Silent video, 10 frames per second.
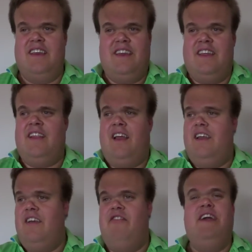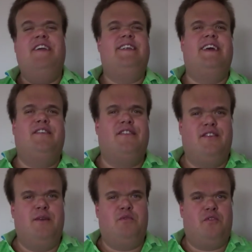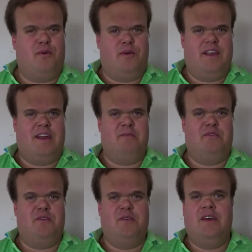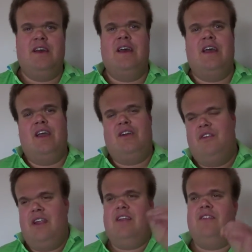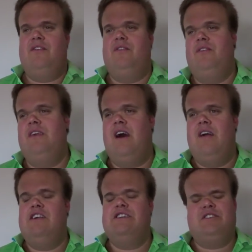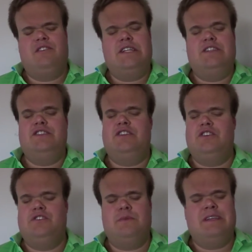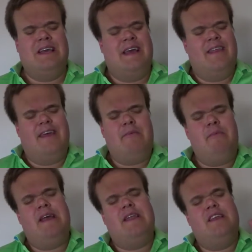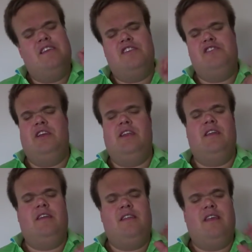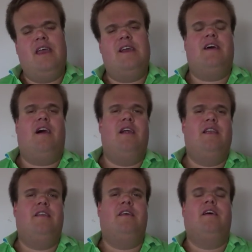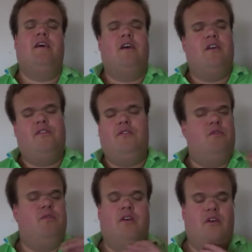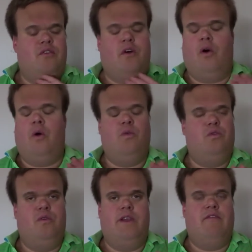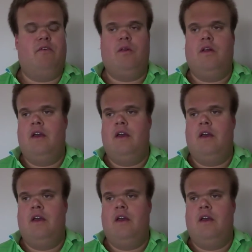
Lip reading: It's like a fairy tale dream story come true. Credit to the Irish, credit to Joe Smith. That man is a genius. He's taken Ireland to a whole new level.